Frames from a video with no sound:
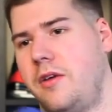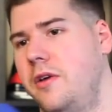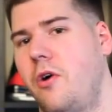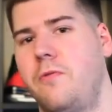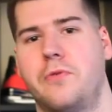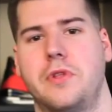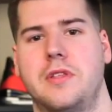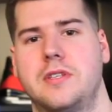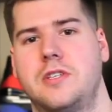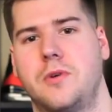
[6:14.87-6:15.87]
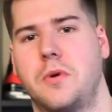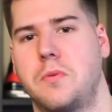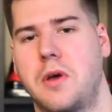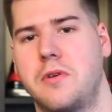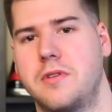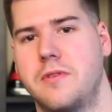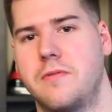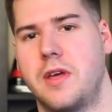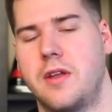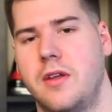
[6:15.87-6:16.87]
Hopefully this year when we go to the
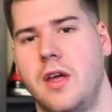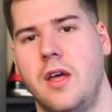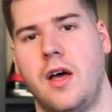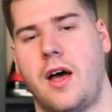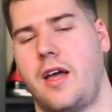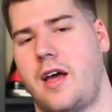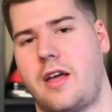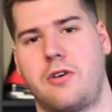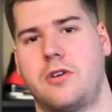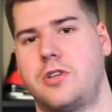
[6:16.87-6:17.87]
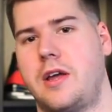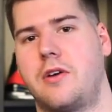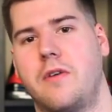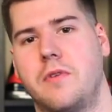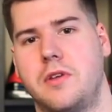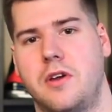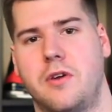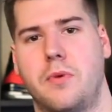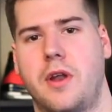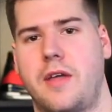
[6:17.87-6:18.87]
event, I try and go every
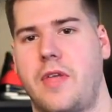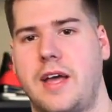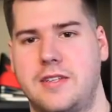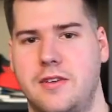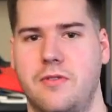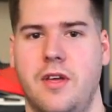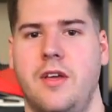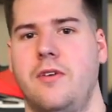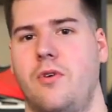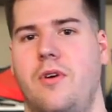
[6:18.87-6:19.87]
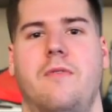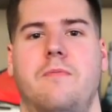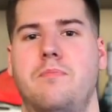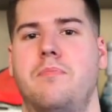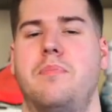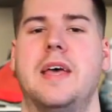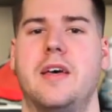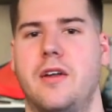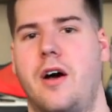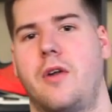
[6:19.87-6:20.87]
year, but I'd like to
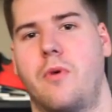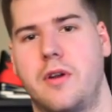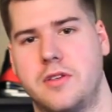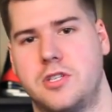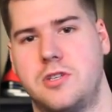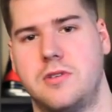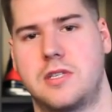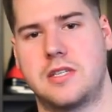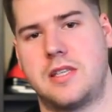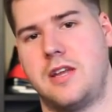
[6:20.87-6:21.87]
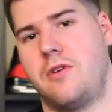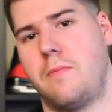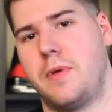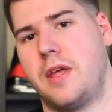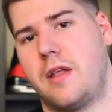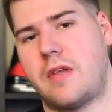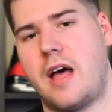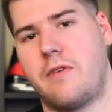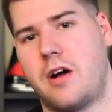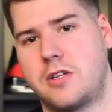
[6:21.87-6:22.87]
bid on one of the shoes, because they do a
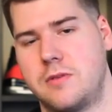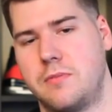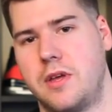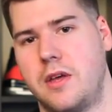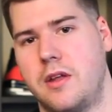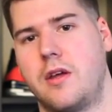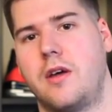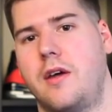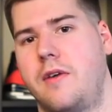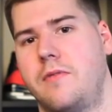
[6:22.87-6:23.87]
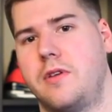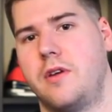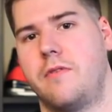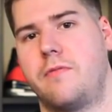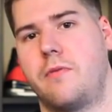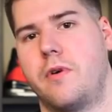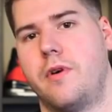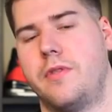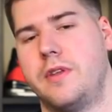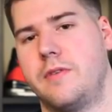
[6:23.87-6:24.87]
live auction bid every year
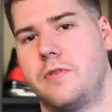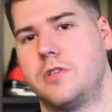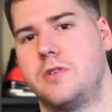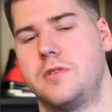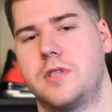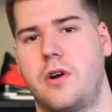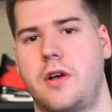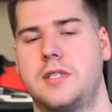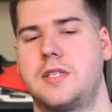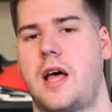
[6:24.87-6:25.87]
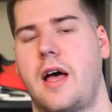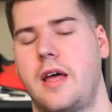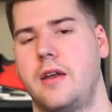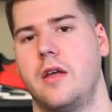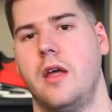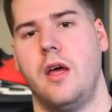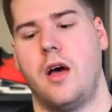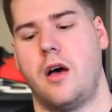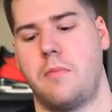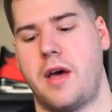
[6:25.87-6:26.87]
for the different shoes that are all signed
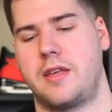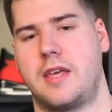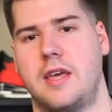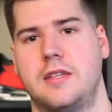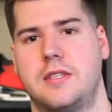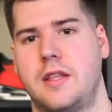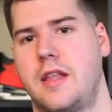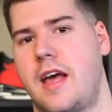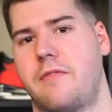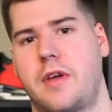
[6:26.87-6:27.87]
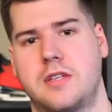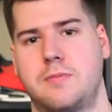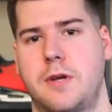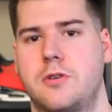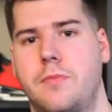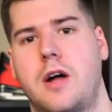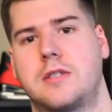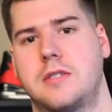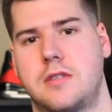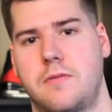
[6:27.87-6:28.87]
by the kids, and then they have like a special
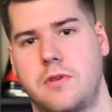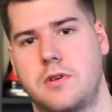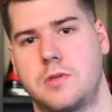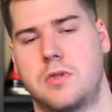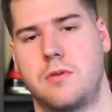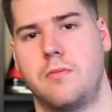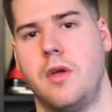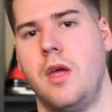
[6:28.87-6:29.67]
box and stuff that goes with them.